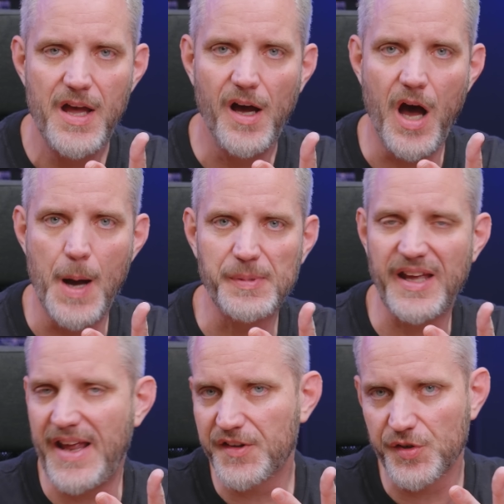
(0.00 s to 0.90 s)
um,
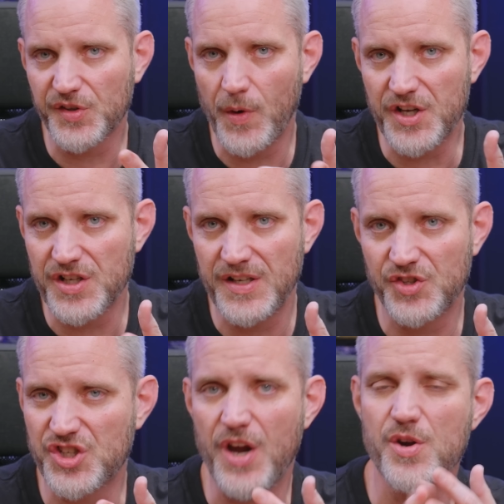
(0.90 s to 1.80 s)
get answers, questions,
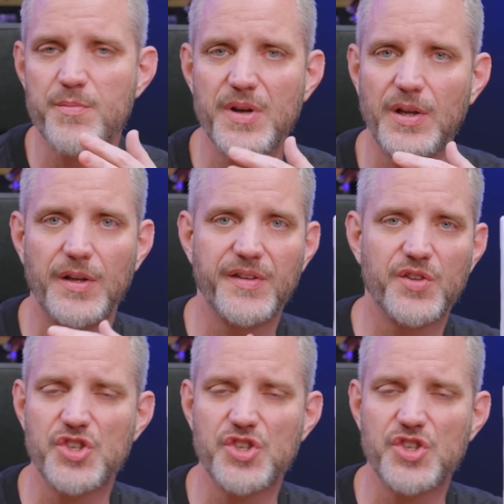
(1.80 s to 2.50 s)
share your builds,